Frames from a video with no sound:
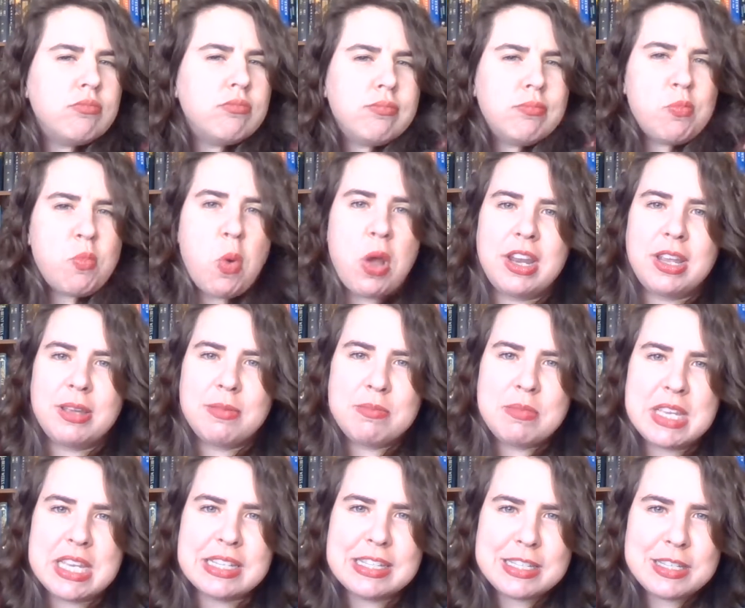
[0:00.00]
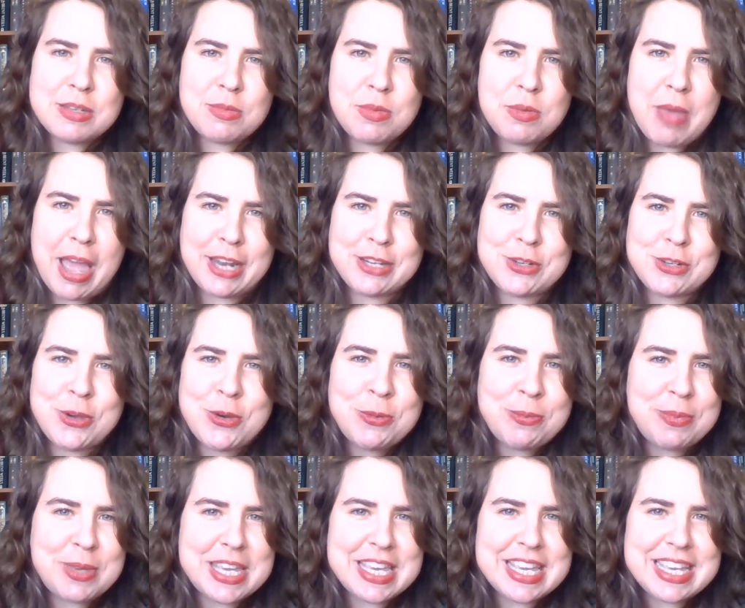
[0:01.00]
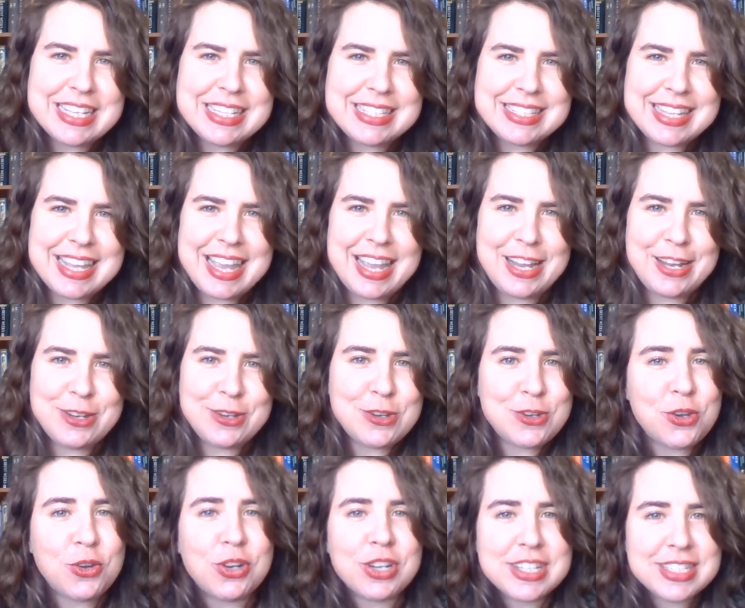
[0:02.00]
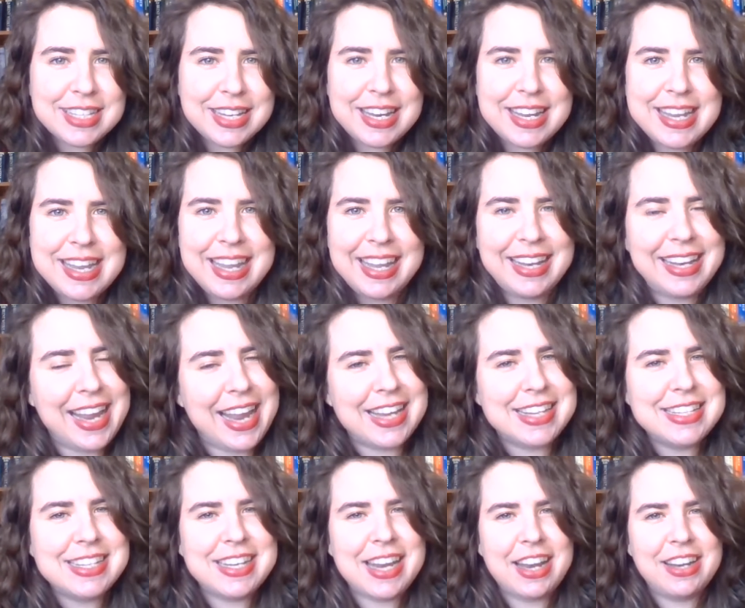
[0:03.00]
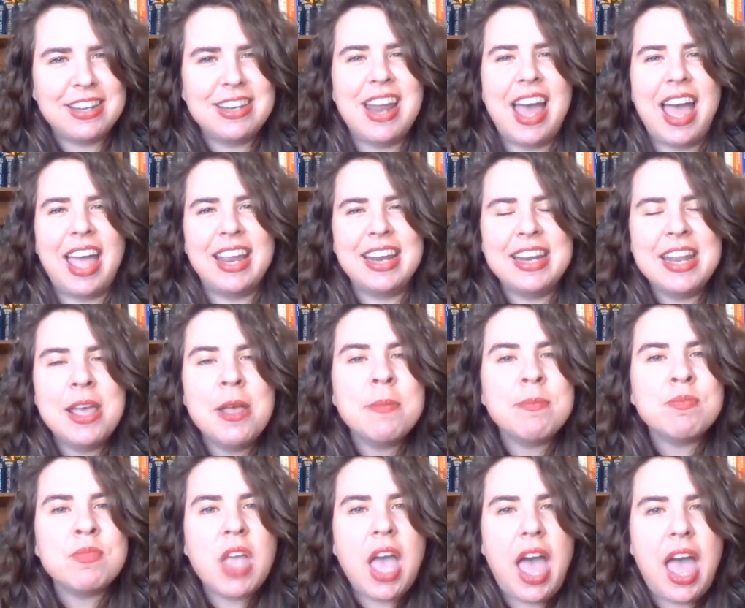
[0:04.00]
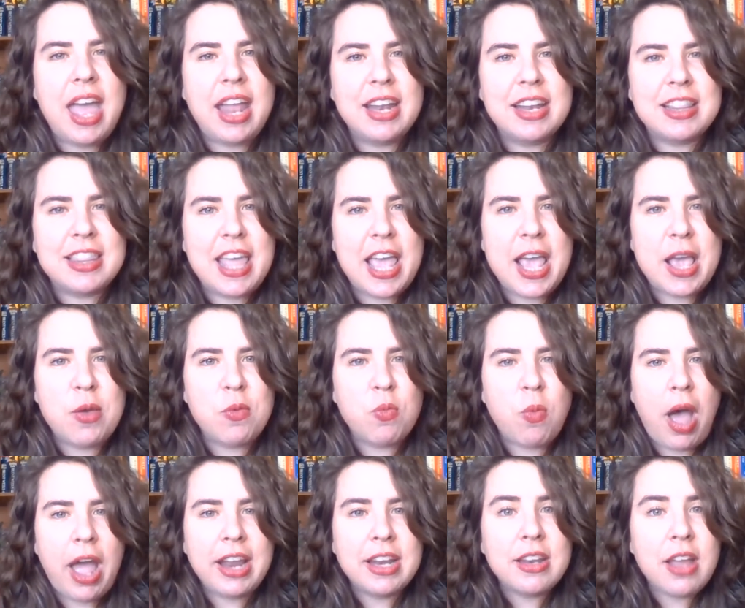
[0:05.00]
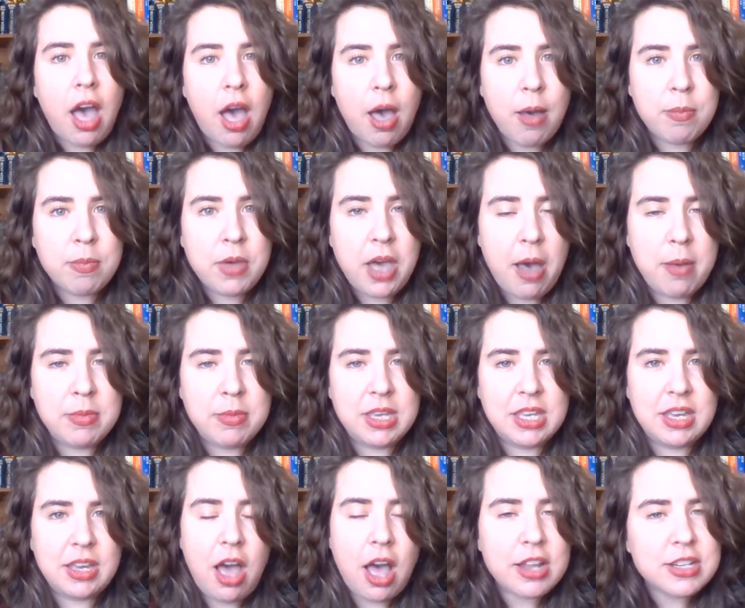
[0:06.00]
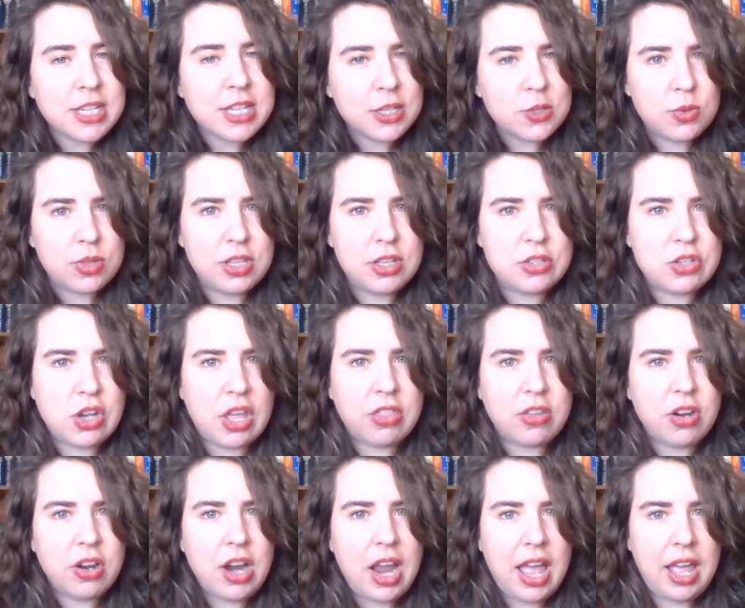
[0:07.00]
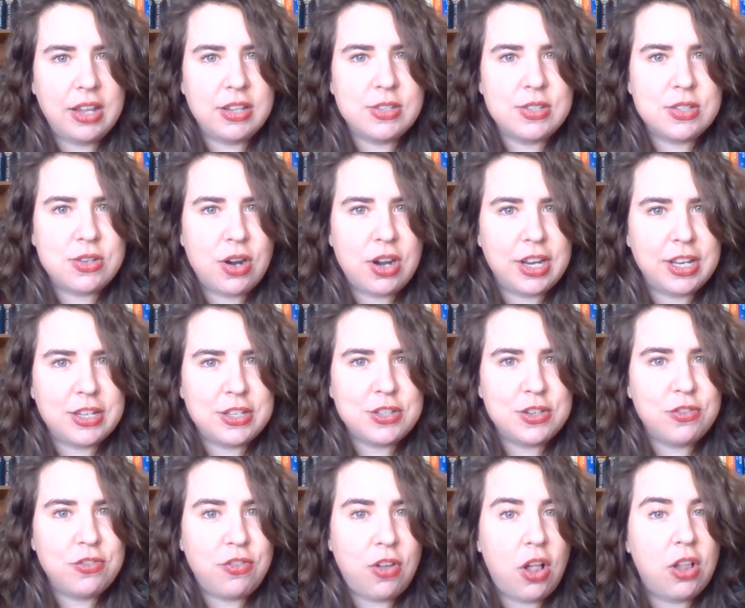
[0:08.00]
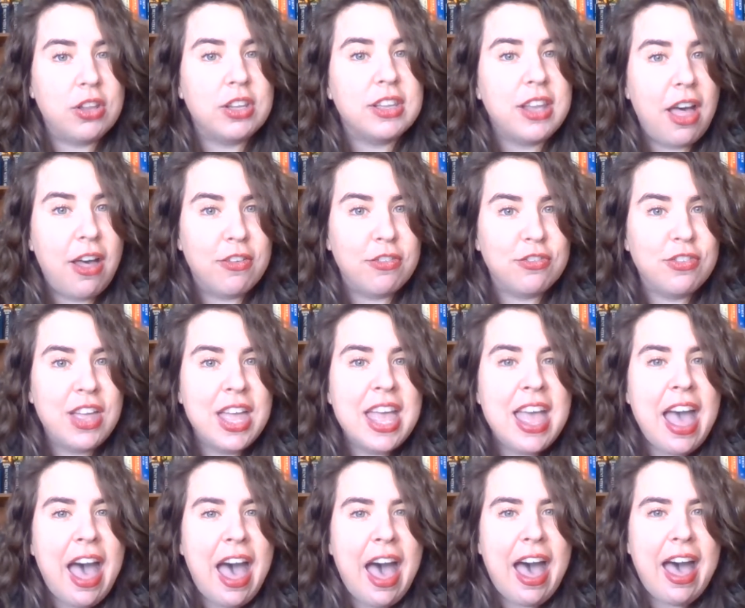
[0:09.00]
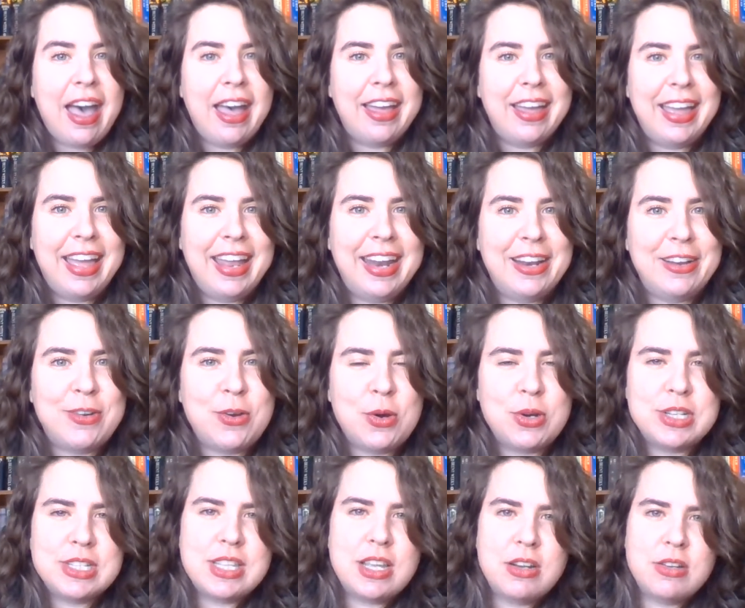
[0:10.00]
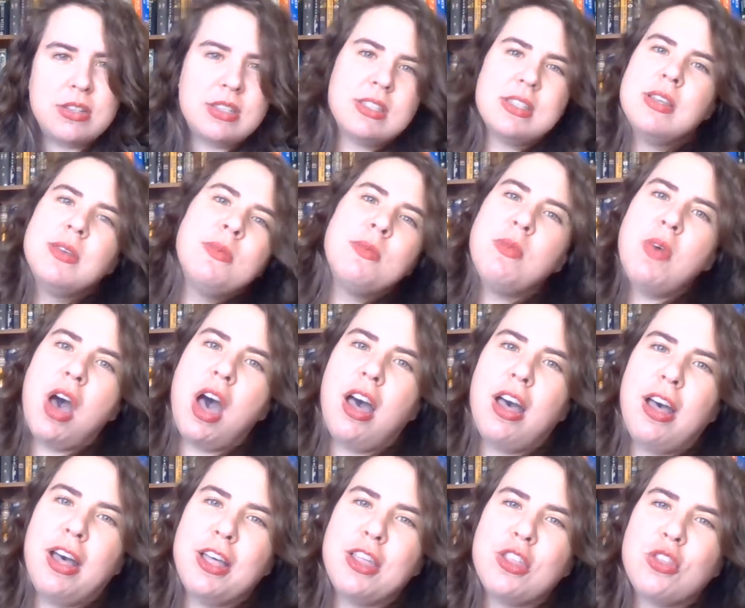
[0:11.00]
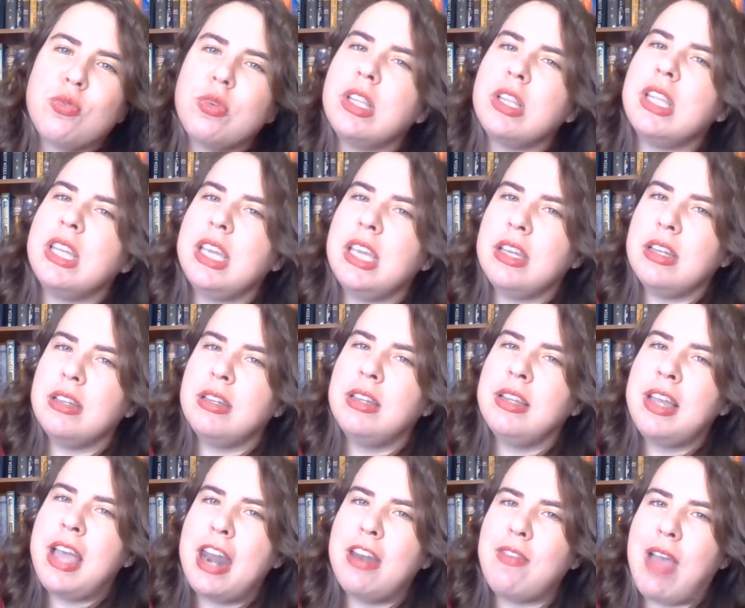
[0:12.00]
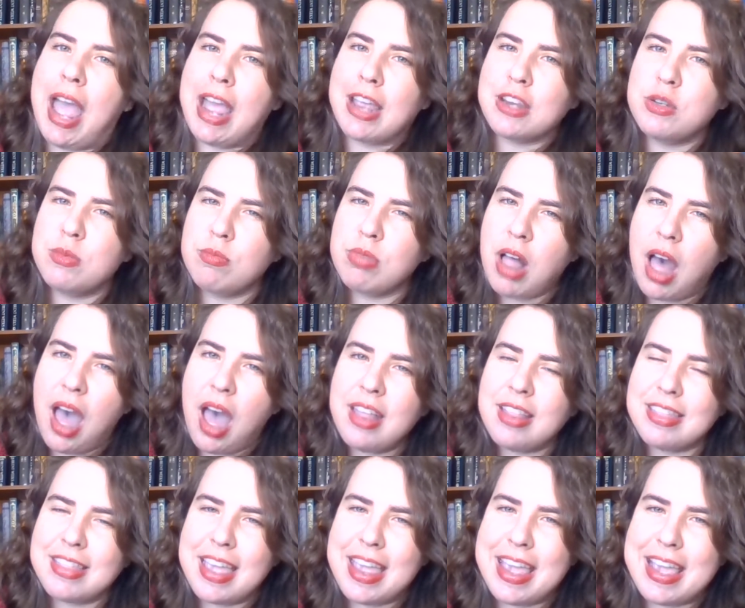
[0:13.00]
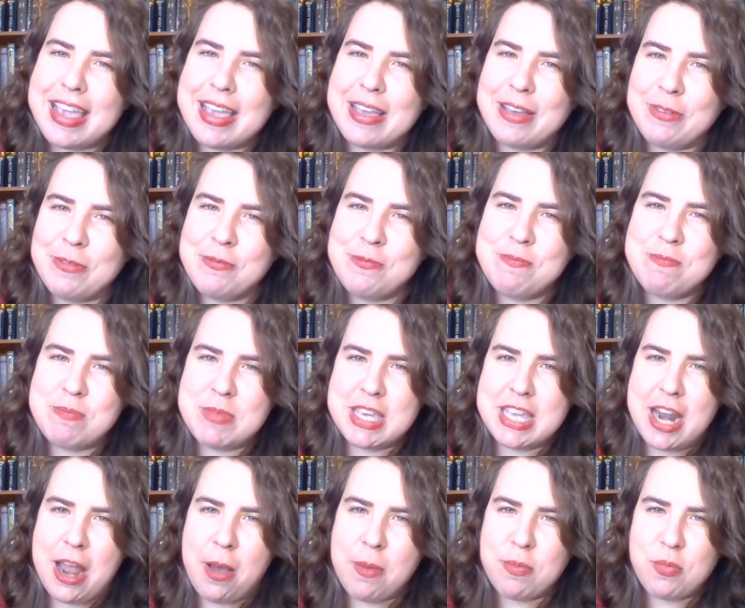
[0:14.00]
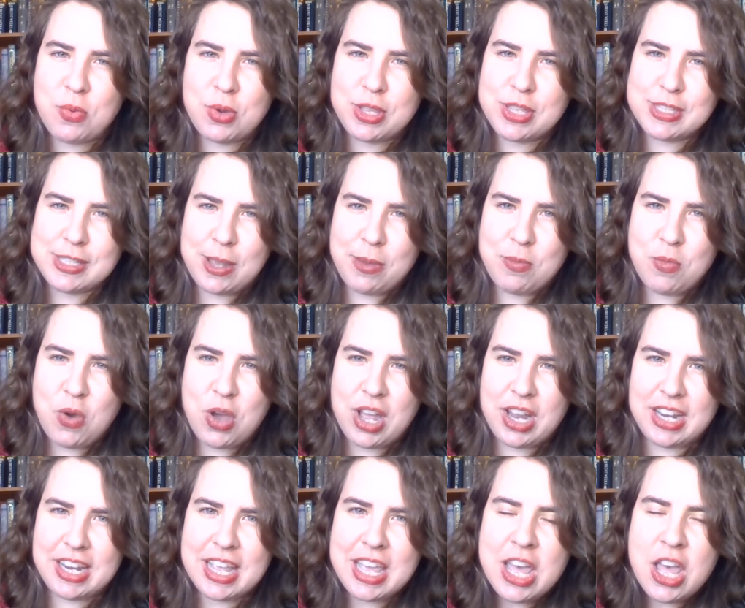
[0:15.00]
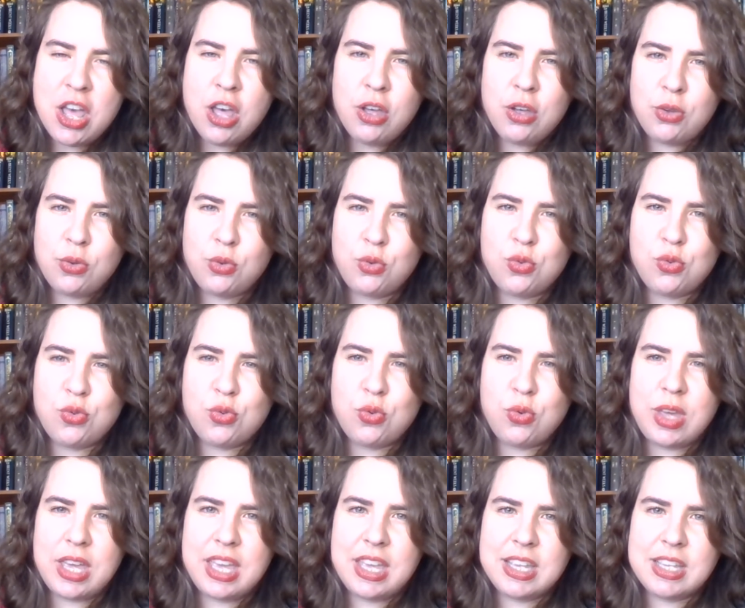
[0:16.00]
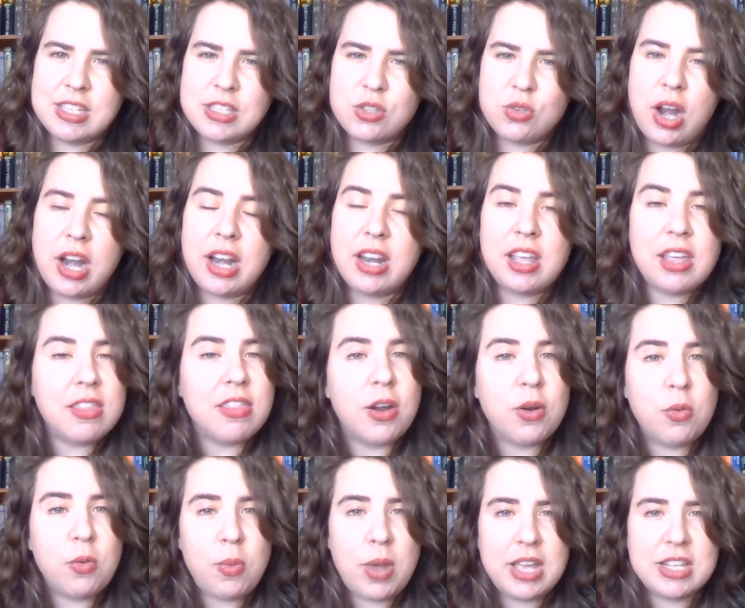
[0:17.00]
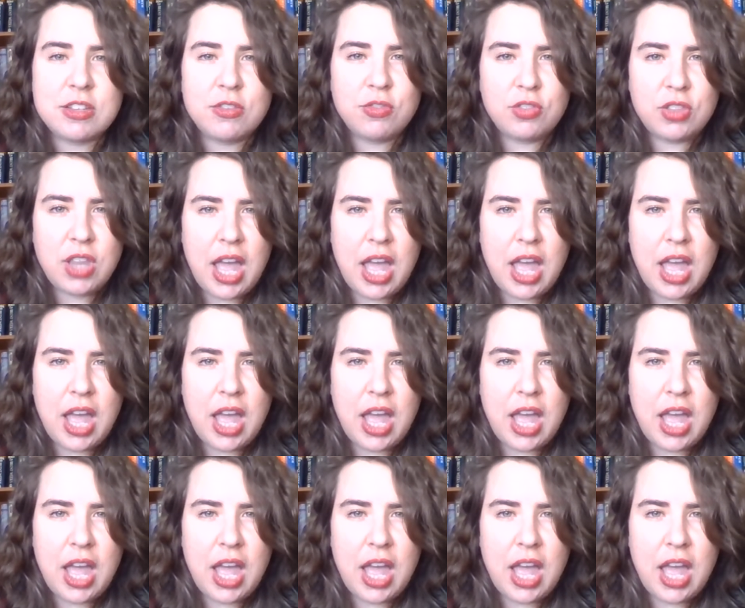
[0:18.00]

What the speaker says: what it means to be magical beings in New York City in 1899. And they wind up coming in contact with each other and starting to fall in love. And of course, there's a thrilling kind of action plot. They meet up with someone who is threatening their ways of